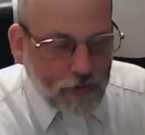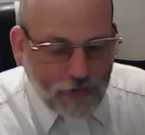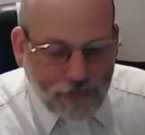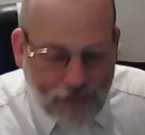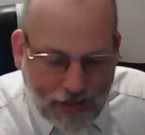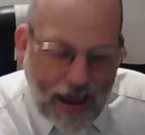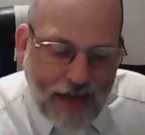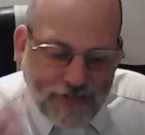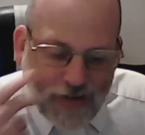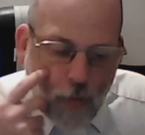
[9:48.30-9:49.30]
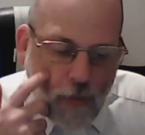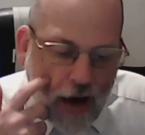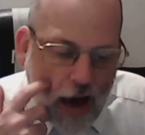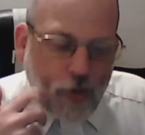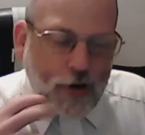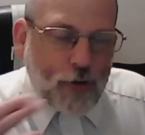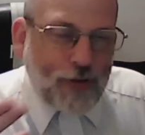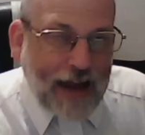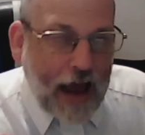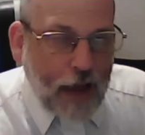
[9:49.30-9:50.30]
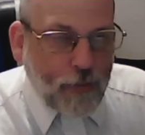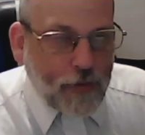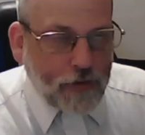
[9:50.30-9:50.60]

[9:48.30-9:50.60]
that has no power, you deny me.